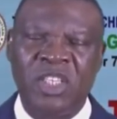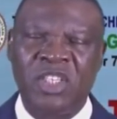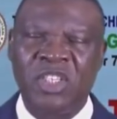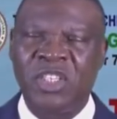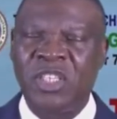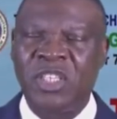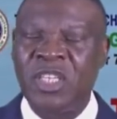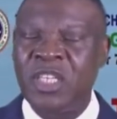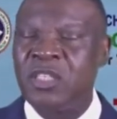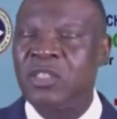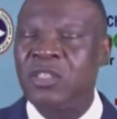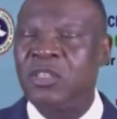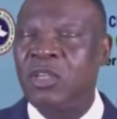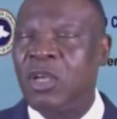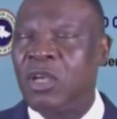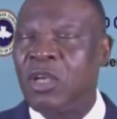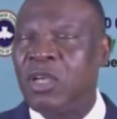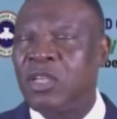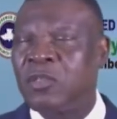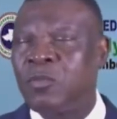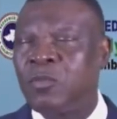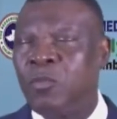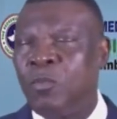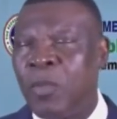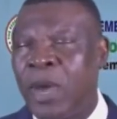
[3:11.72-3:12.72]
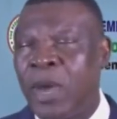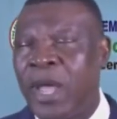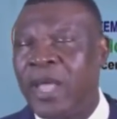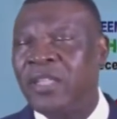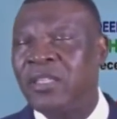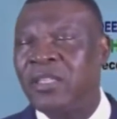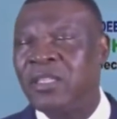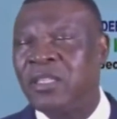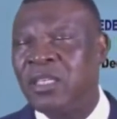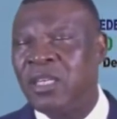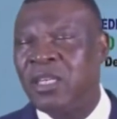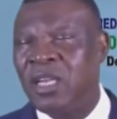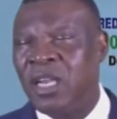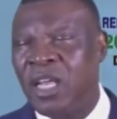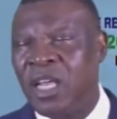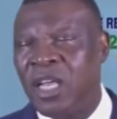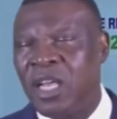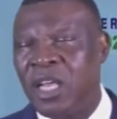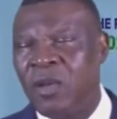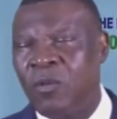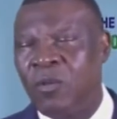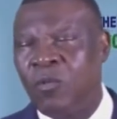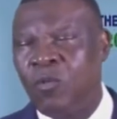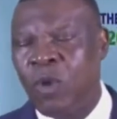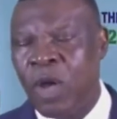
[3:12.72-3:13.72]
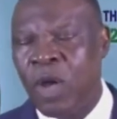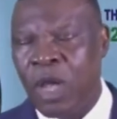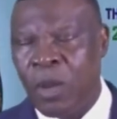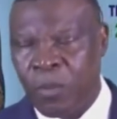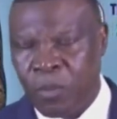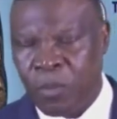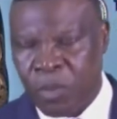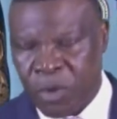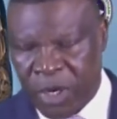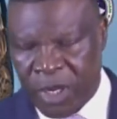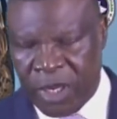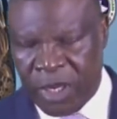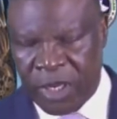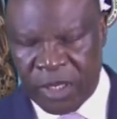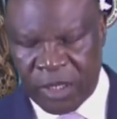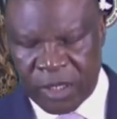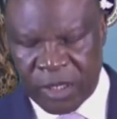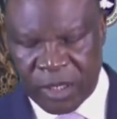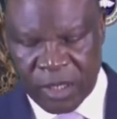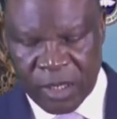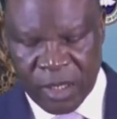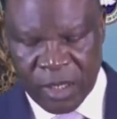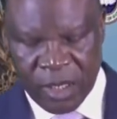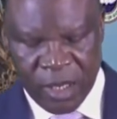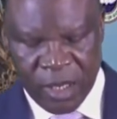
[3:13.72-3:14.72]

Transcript: In Jesus' mighty name we are prayed.